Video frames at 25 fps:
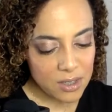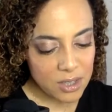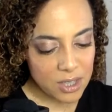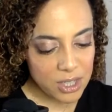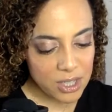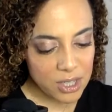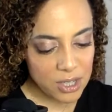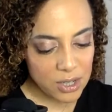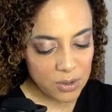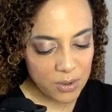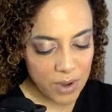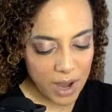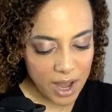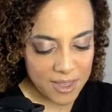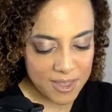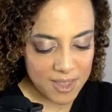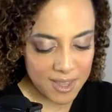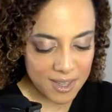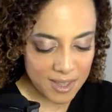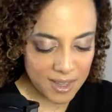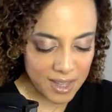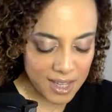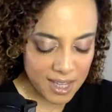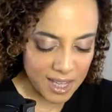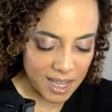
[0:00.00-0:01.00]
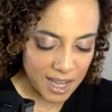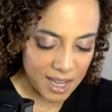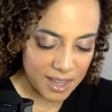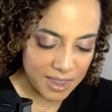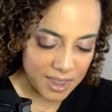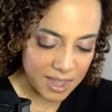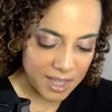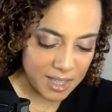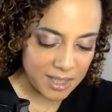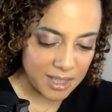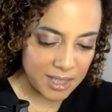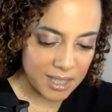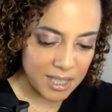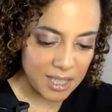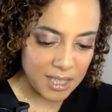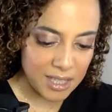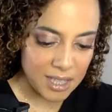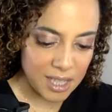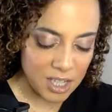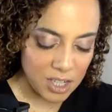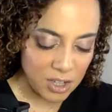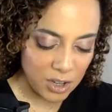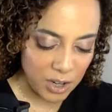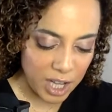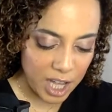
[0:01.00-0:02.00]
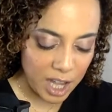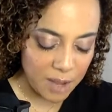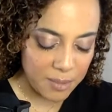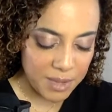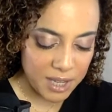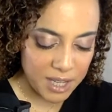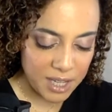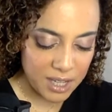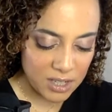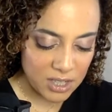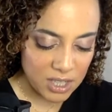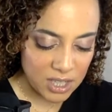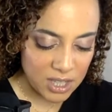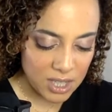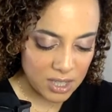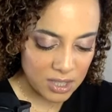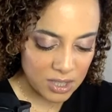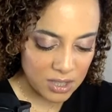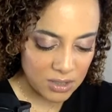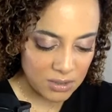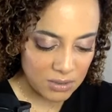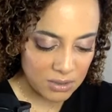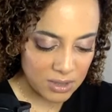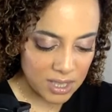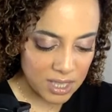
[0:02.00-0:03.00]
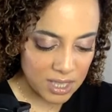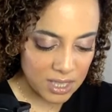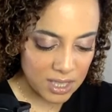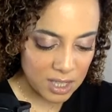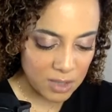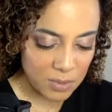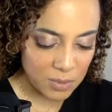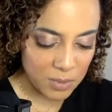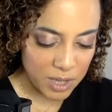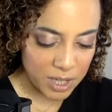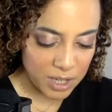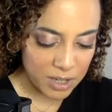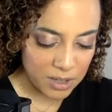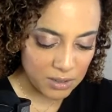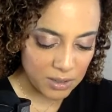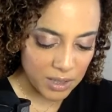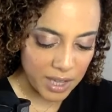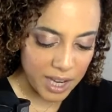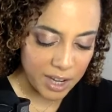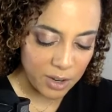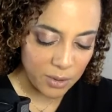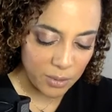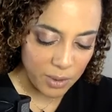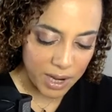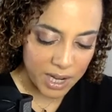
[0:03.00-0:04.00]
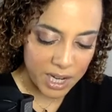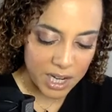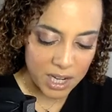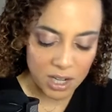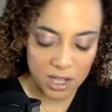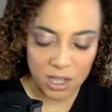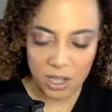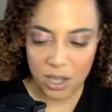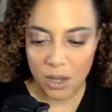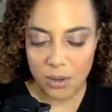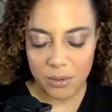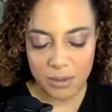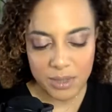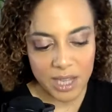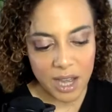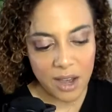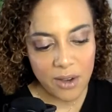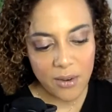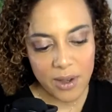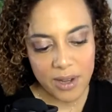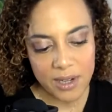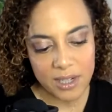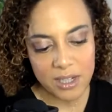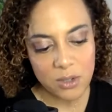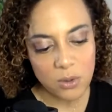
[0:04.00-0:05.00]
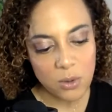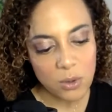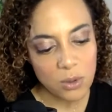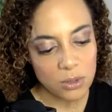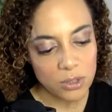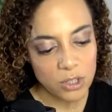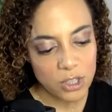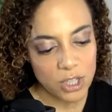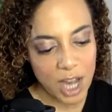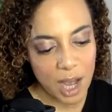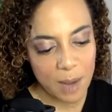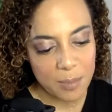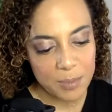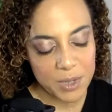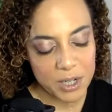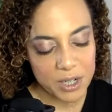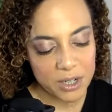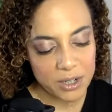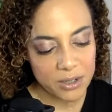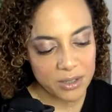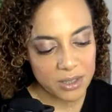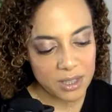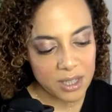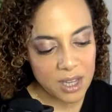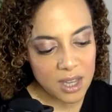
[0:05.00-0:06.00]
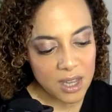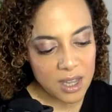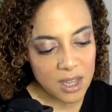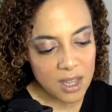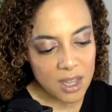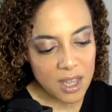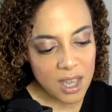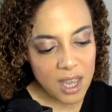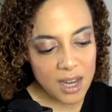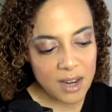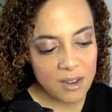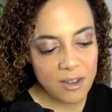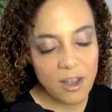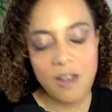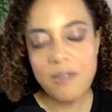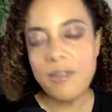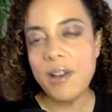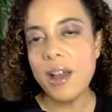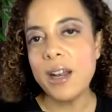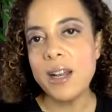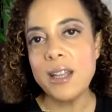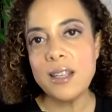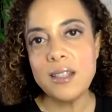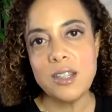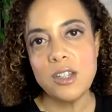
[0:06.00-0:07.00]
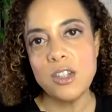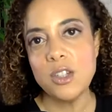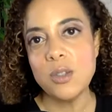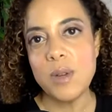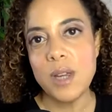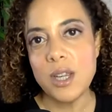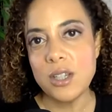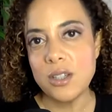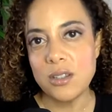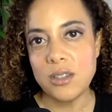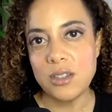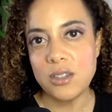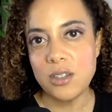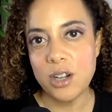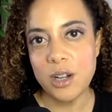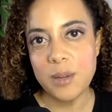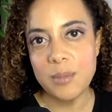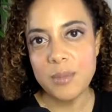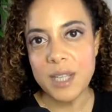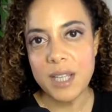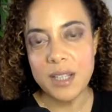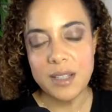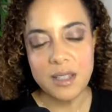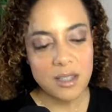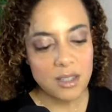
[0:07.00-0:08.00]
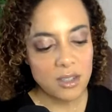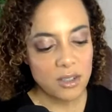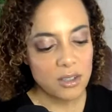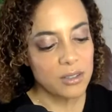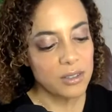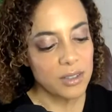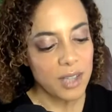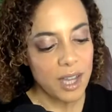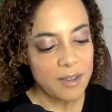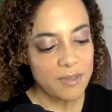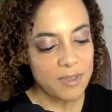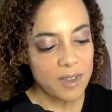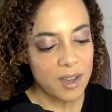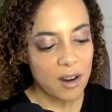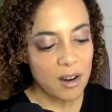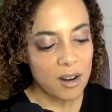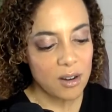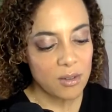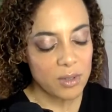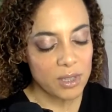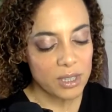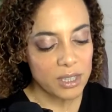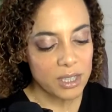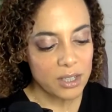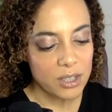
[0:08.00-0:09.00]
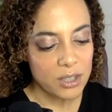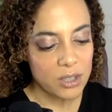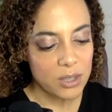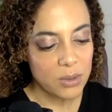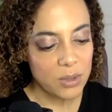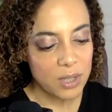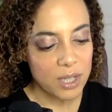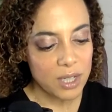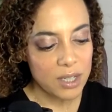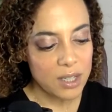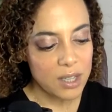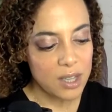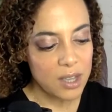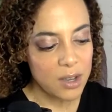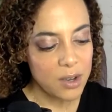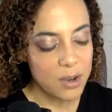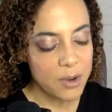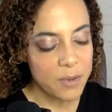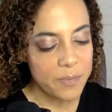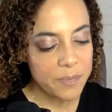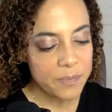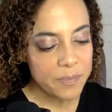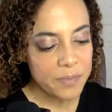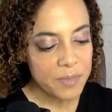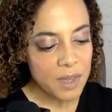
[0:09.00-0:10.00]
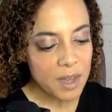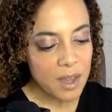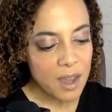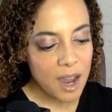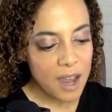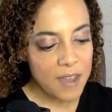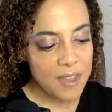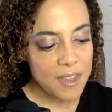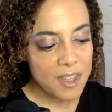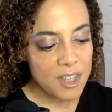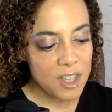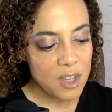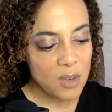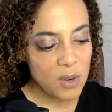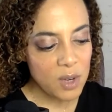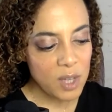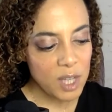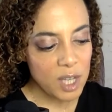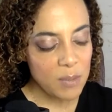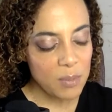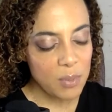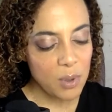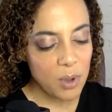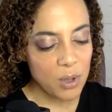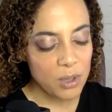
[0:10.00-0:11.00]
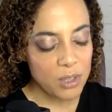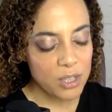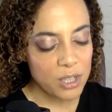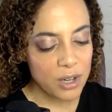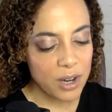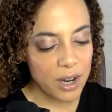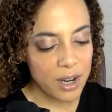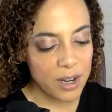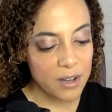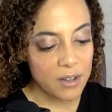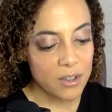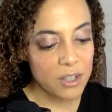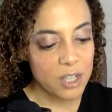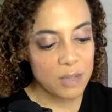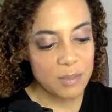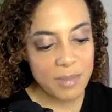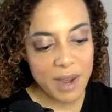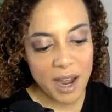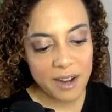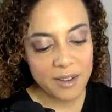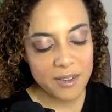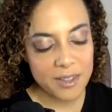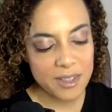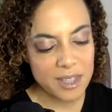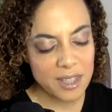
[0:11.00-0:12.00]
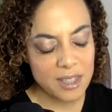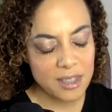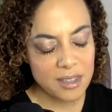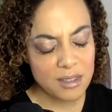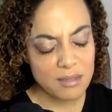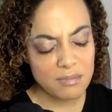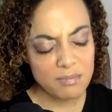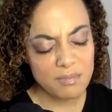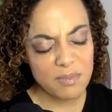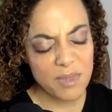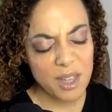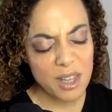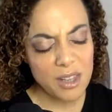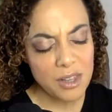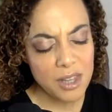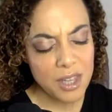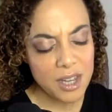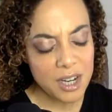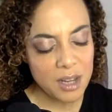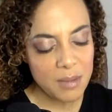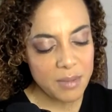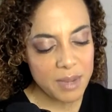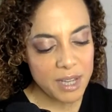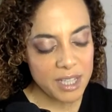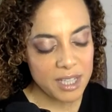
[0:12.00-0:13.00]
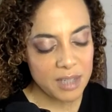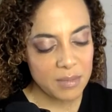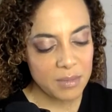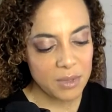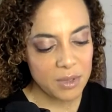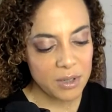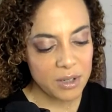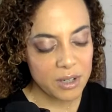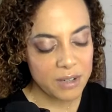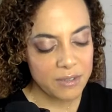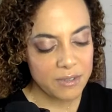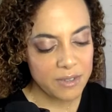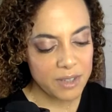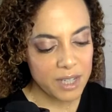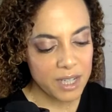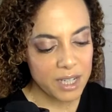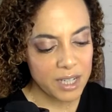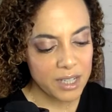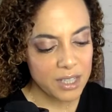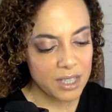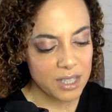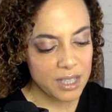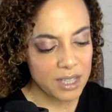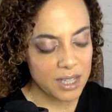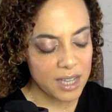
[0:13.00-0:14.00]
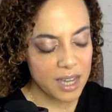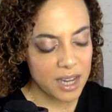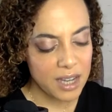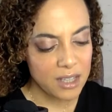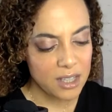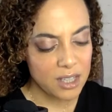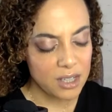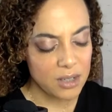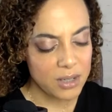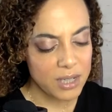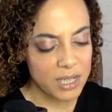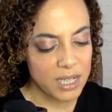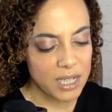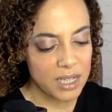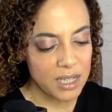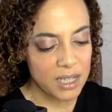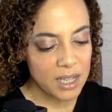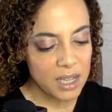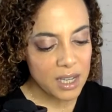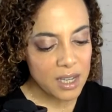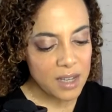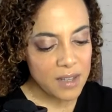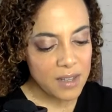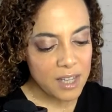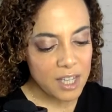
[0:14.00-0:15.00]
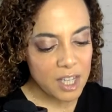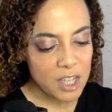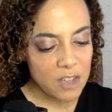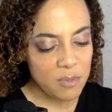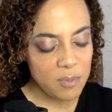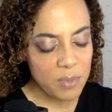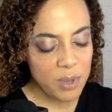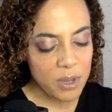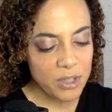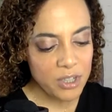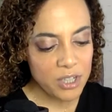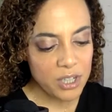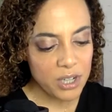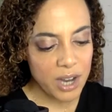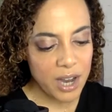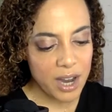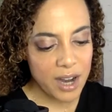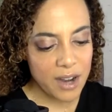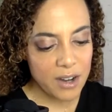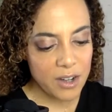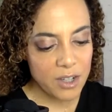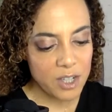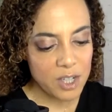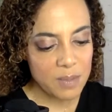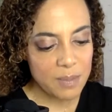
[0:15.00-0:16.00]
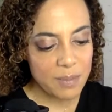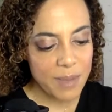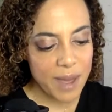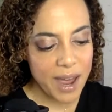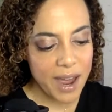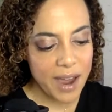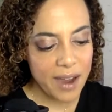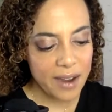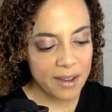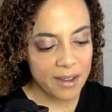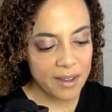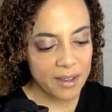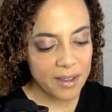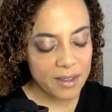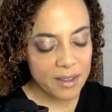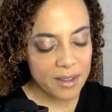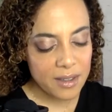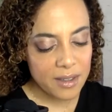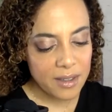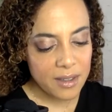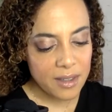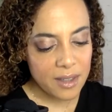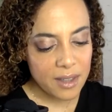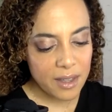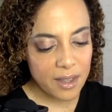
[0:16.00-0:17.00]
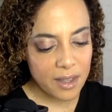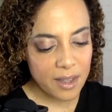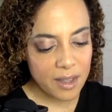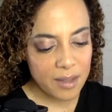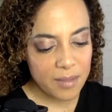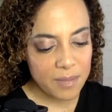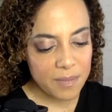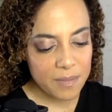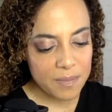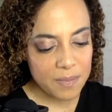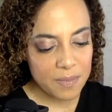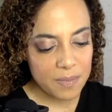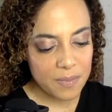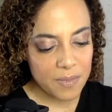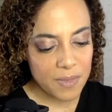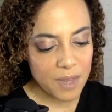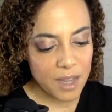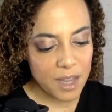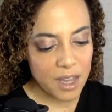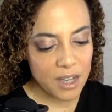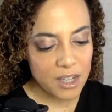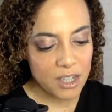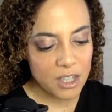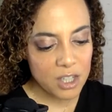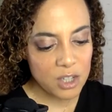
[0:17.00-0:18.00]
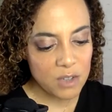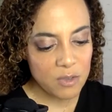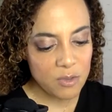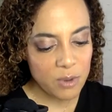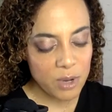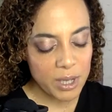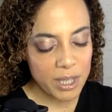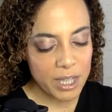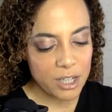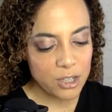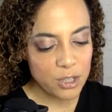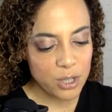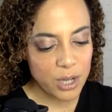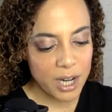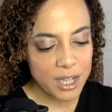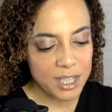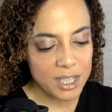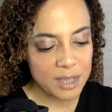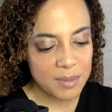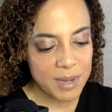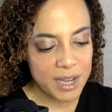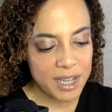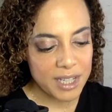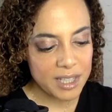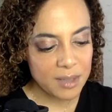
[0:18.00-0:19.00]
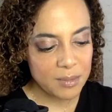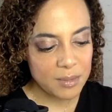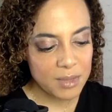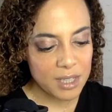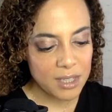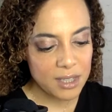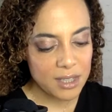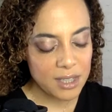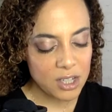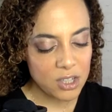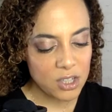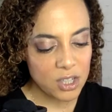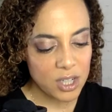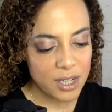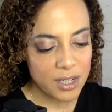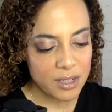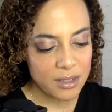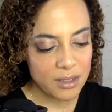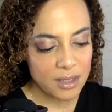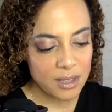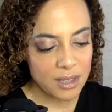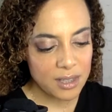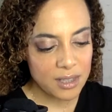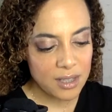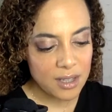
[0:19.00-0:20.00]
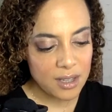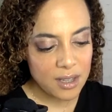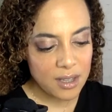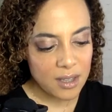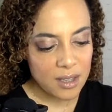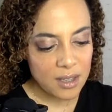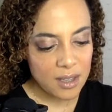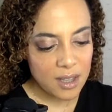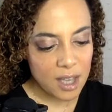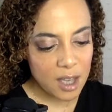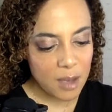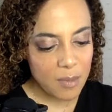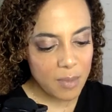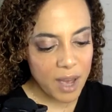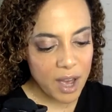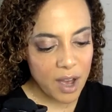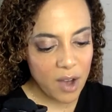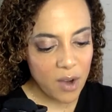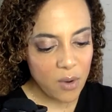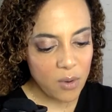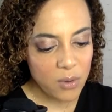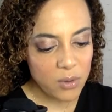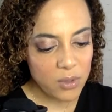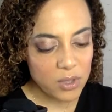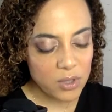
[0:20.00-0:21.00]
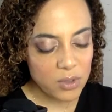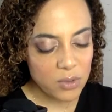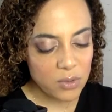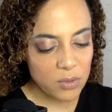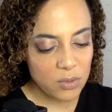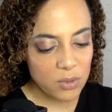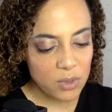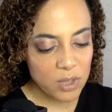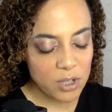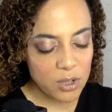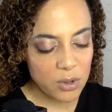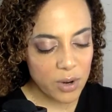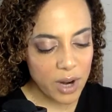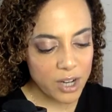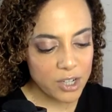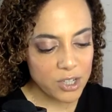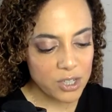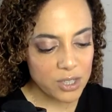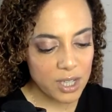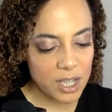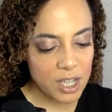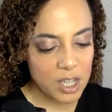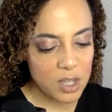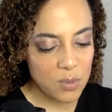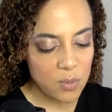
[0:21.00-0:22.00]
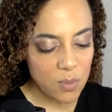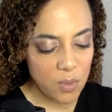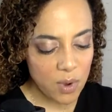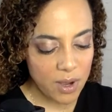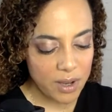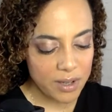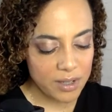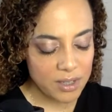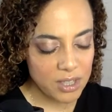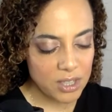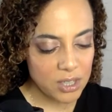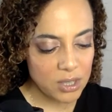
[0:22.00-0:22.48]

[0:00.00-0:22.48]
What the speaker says: to, I think like in this season, you're coming into this new season where you're like ready to close out any old chapters and of any situation, circumstances in your life that aren't really suiting you. I think you really pulled your energy back. This is a little bit similar, I feel like, to the Cancer reading. Like you've pulled your energy back. And you've really tried to make some decisions about the direction that you want